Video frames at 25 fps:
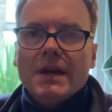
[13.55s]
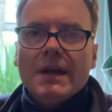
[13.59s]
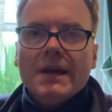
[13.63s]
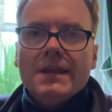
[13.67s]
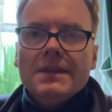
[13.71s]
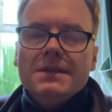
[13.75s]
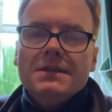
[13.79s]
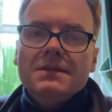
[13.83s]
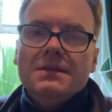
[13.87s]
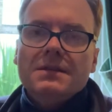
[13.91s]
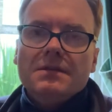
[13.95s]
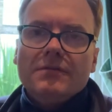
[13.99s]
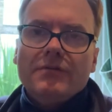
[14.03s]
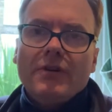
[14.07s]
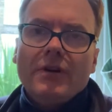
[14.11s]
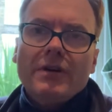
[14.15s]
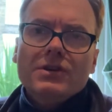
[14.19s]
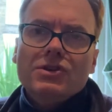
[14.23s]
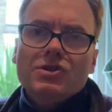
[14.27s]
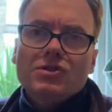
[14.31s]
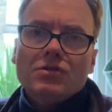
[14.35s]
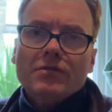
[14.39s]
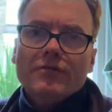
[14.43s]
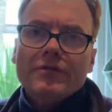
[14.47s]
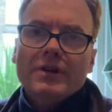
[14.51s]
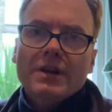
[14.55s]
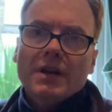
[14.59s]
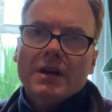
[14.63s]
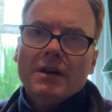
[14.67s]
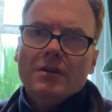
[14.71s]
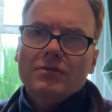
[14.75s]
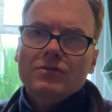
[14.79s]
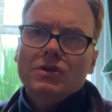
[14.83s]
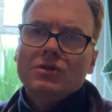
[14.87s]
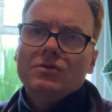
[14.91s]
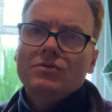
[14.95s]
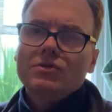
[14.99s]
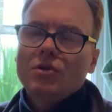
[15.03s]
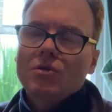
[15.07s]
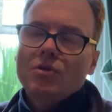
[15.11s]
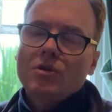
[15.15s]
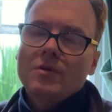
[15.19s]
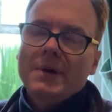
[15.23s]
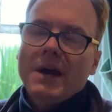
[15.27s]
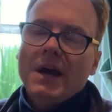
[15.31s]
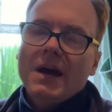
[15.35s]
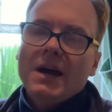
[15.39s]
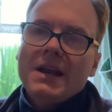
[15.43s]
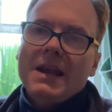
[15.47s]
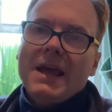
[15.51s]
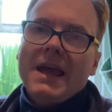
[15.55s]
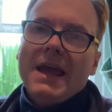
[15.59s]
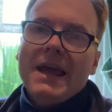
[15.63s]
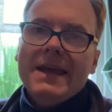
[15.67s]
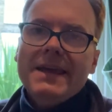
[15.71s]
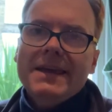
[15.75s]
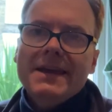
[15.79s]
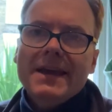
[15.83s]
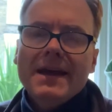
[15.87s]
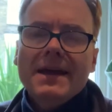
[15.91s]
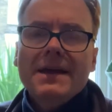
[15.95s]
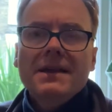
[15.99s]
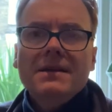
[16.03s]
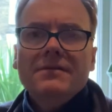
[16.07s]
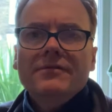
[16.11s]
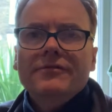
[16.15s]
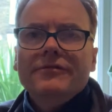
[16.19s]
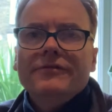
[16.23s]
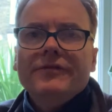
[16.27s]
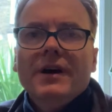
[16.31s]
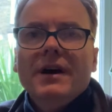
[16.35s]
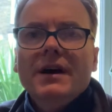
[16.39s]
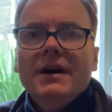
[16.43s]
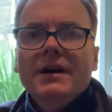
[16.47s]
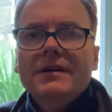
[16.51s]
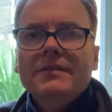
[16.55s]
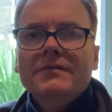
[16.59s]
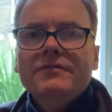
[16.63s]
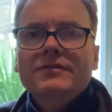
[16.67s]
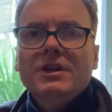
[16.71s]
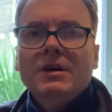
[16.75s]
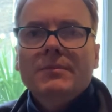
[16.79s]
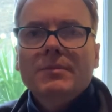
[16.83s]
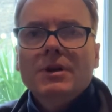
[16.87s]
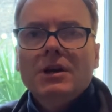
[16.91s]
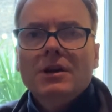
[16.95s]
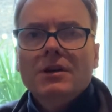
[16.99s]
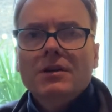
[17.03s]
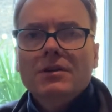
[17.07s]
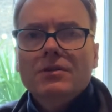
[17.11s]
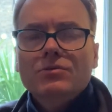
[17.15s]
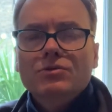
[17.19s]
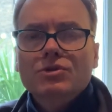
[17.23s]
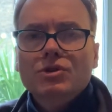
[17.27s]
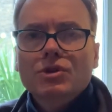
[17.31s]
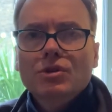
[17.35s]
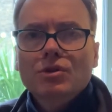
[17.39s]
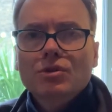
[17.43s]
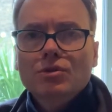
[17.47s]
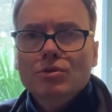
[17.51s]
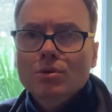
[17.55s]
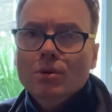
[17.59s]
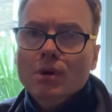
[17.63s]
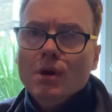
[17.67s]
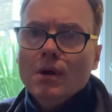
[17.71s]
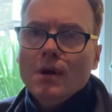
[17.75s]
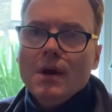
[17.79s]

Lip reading: and this is a very short video to talk about AN5002.